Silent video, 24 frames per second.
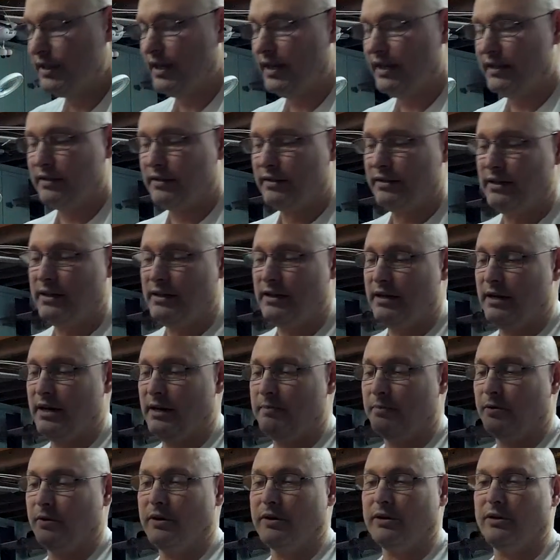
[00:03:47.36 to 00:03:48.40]
that, the
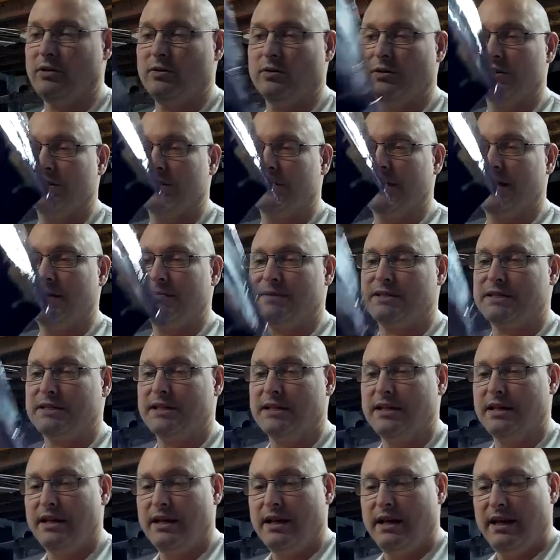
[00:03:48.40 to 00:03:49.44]
upper and lower steps,
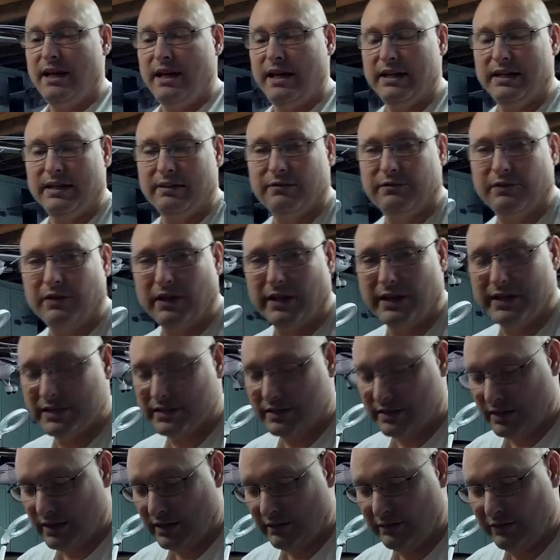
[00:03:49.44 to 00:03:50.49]
and it
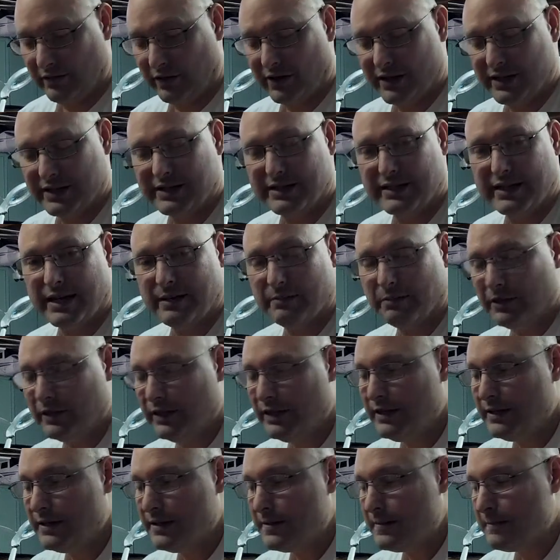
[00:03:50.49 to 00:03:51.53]
flies very
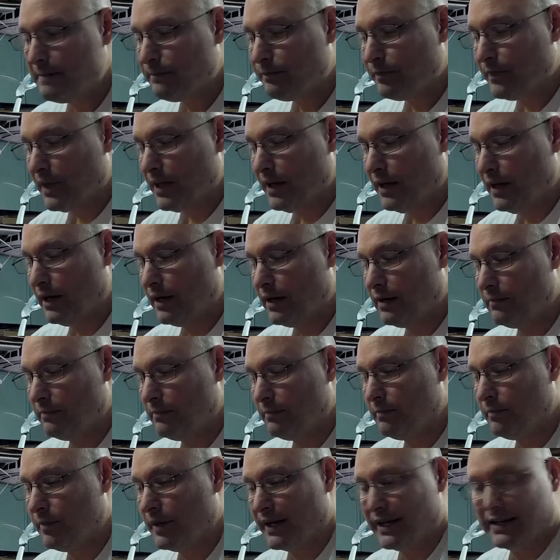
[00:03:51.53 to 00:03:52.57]
stably,
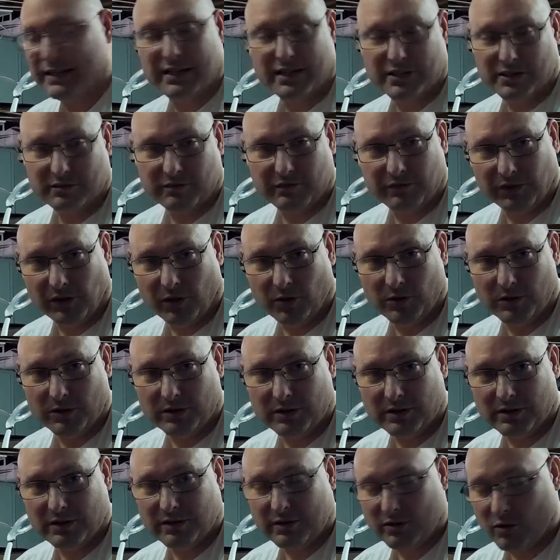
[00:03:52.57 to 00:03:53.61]
um, but it doesn't float
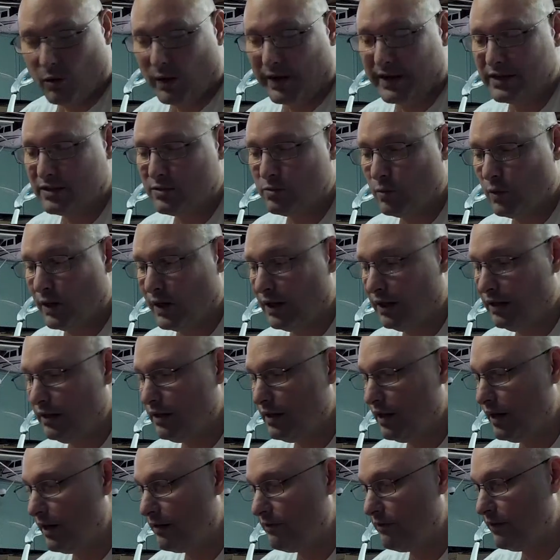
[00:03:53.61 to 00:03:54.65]
quite as well,
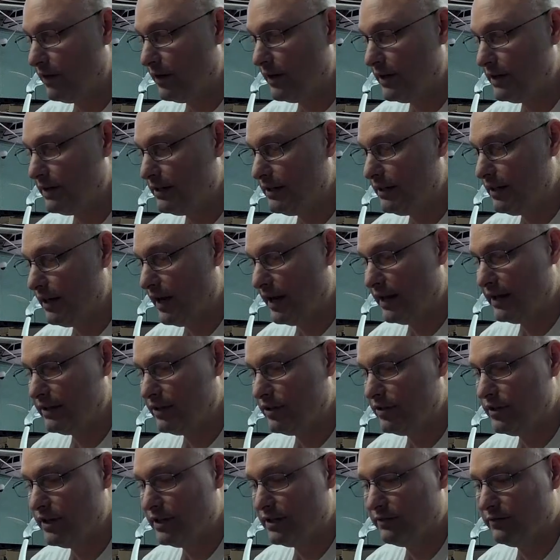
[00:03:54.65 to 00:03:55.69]
I find, and
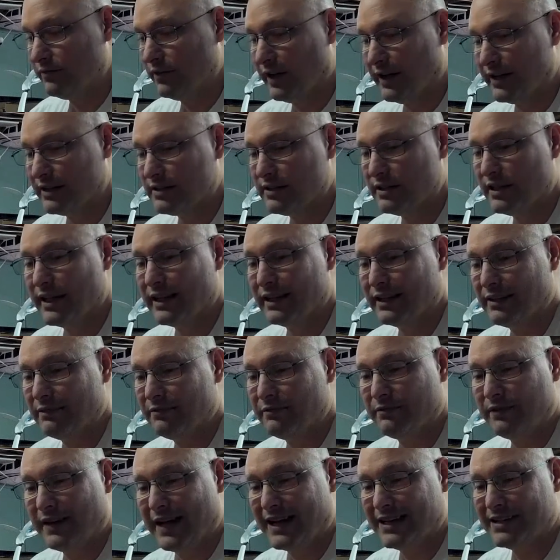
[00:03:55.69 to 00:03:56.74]
you need to fly it slightly
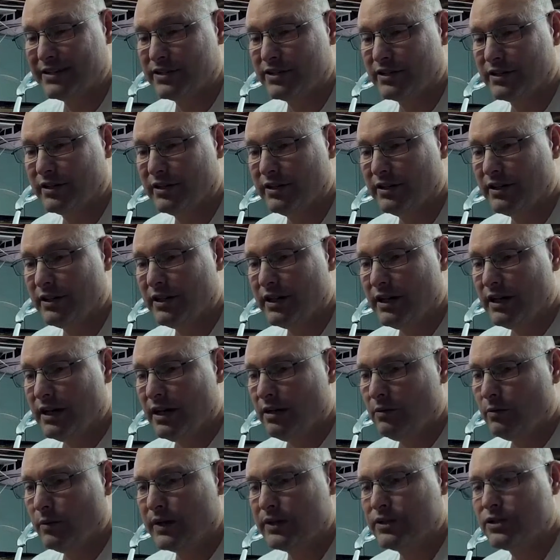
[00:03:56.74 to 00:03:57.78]
faster,
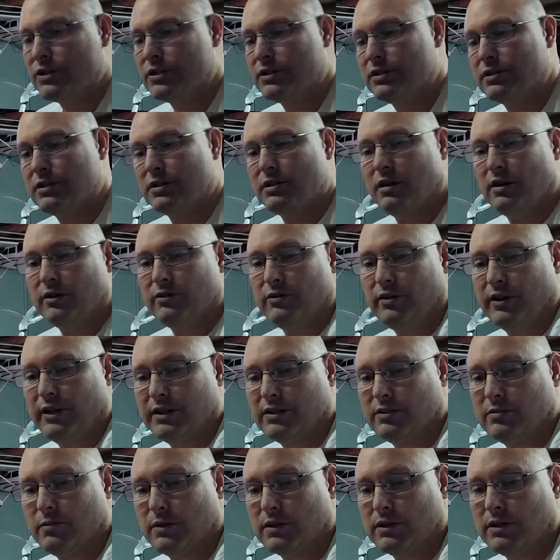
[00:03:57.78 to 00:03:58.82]
which
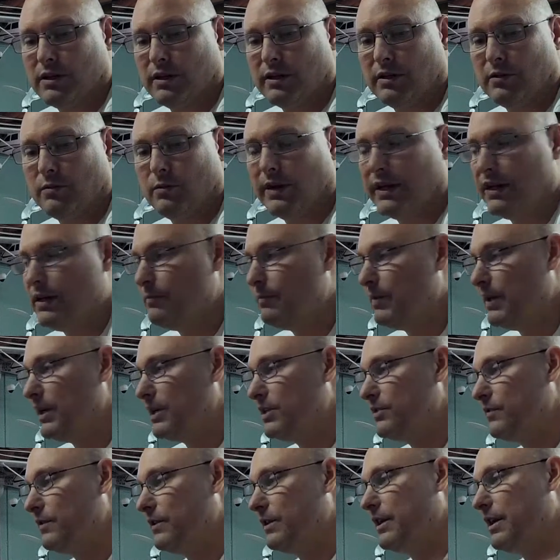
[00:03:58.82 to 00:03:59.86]
contradicts what's on the wiki
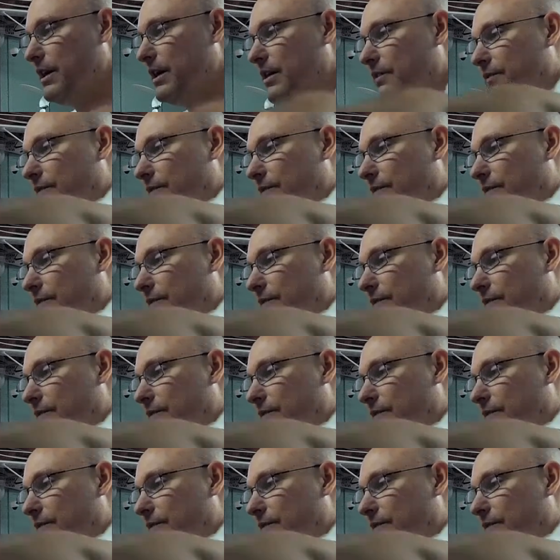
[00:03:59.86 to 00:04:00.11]
page for the K